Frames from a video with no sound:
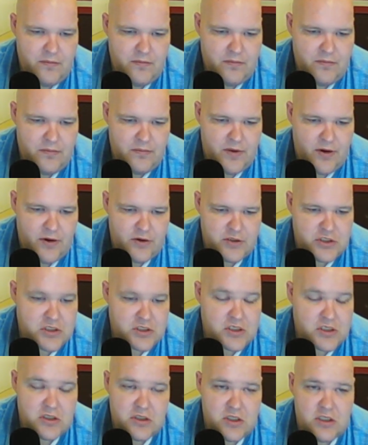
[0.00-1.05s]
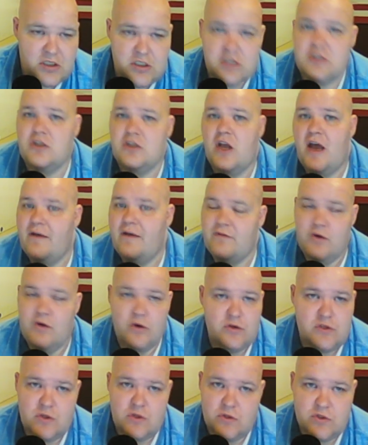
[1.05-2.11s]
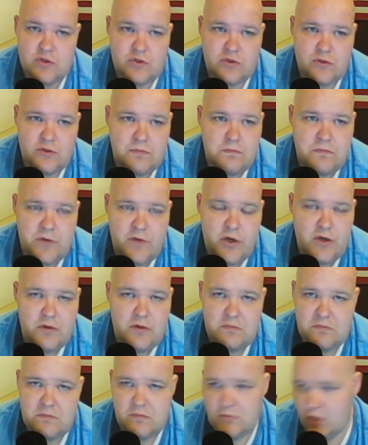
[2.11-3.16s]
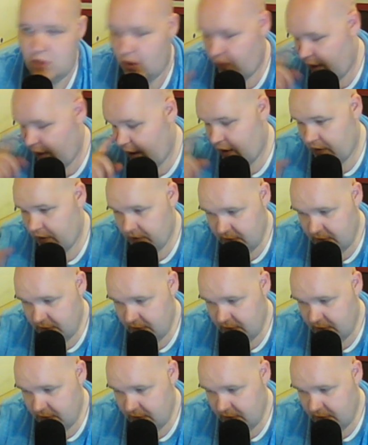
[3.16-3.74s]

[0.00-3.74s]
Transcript: they just have no social know-how.